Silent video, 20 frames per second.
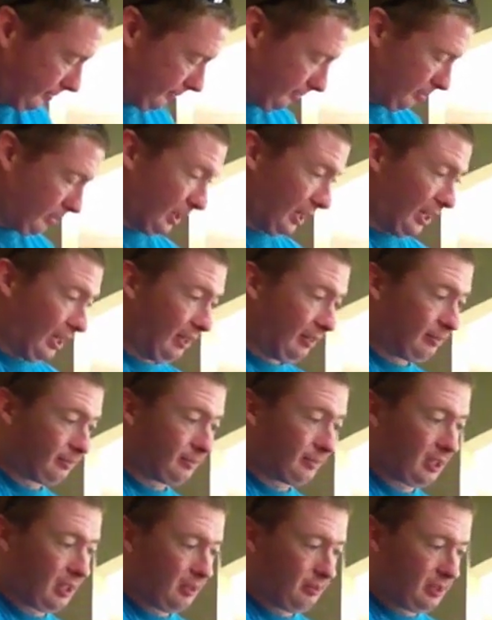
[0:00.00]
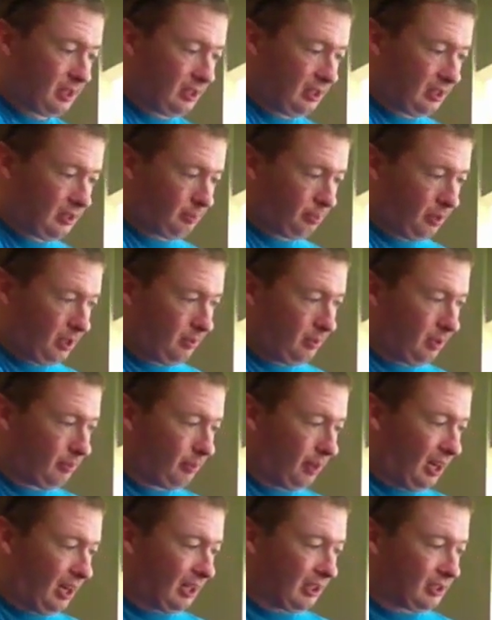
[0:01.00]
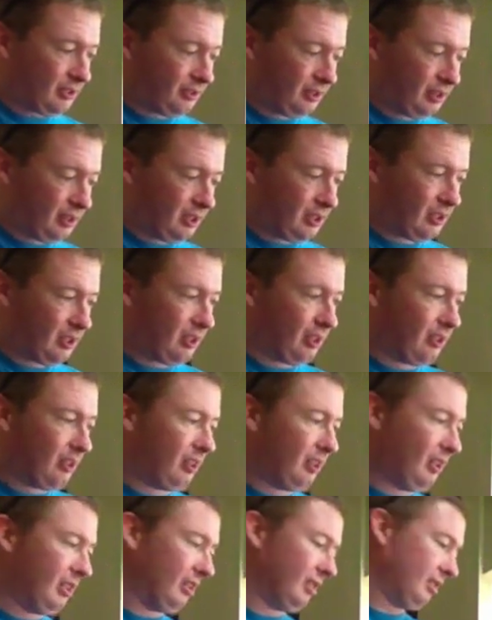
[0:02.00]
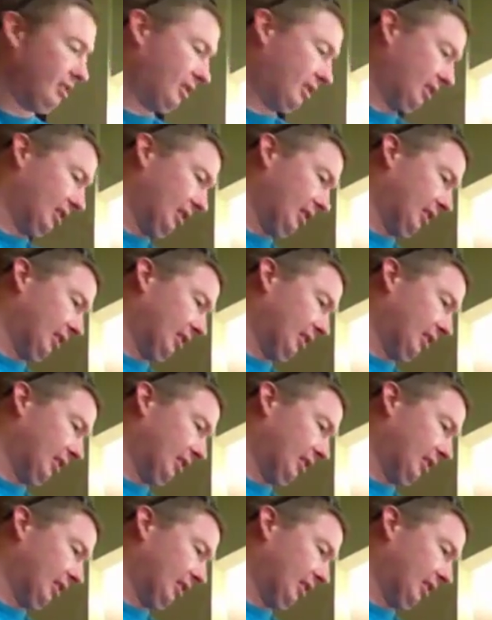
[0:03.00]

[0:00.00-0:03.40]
but it comes in this pretty big box for just a 30-inch